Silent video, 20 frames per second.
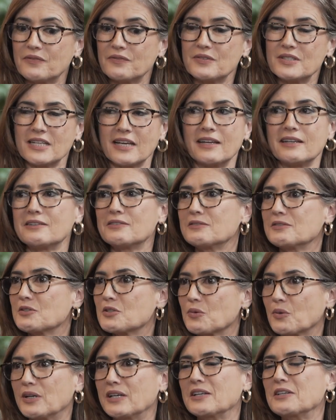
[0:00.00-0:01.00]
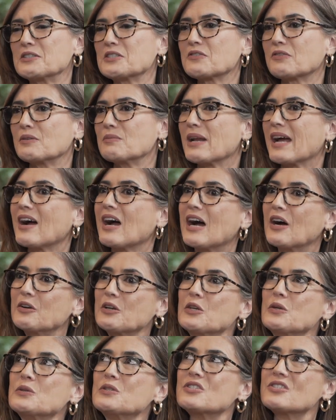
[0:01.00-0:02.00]
10, 20 years from now, how do
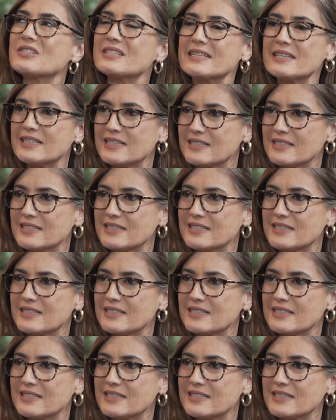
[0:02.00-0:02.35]
you see